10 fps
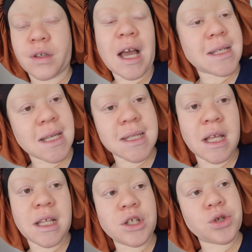as I
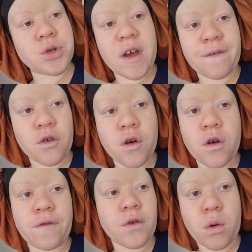said, they do a
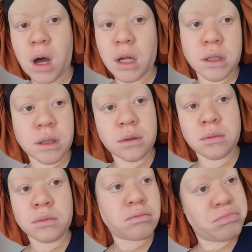4 for 1
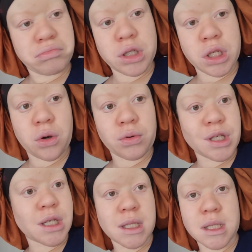deal,
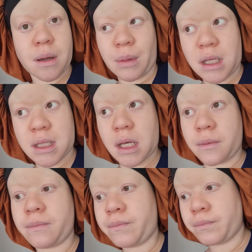which is
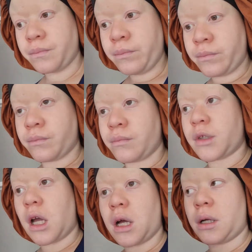amazing.
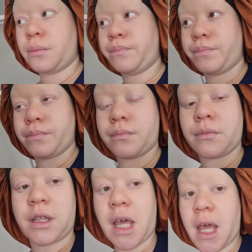
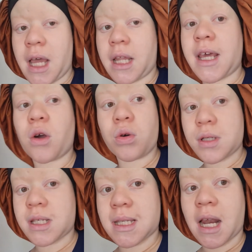Their
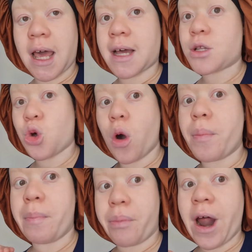corsets are like top
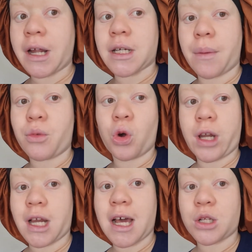brand, I'm not
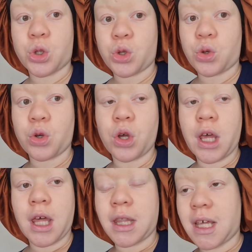gonna lie to you.
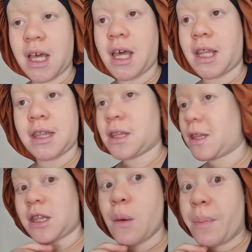They're
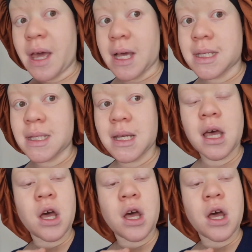the best